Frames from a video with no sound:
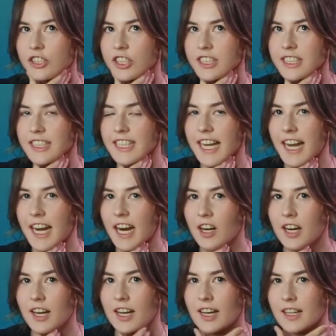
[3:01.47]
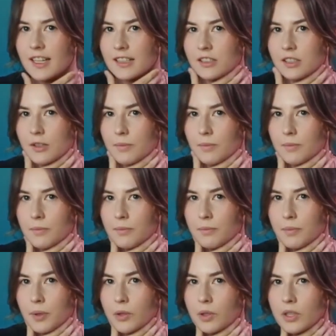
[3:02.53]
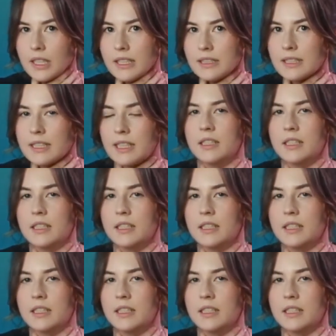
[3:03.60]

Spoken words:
just an area to put